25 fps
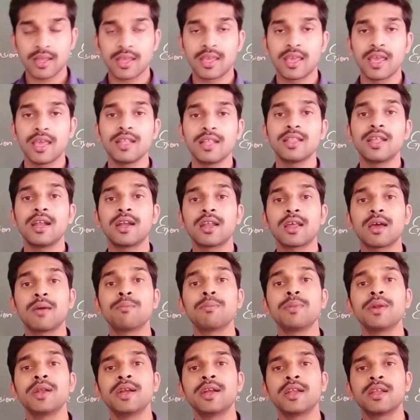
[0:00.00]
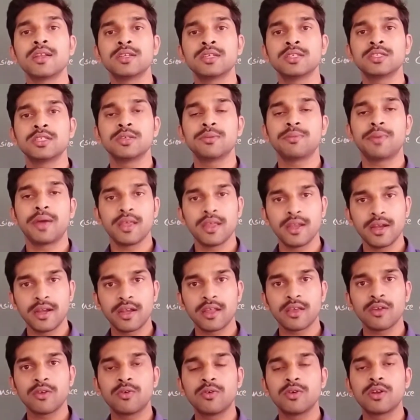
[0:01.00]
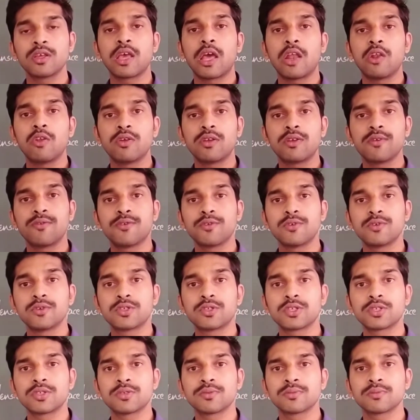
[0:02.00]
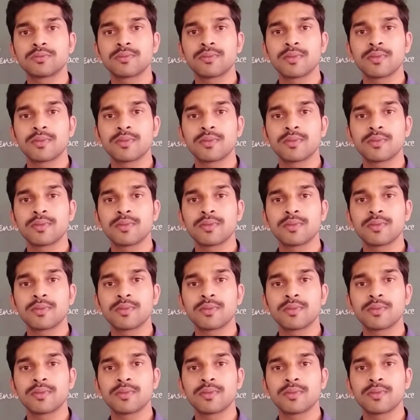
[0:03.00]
gain that complete energy by eating good calorie foods.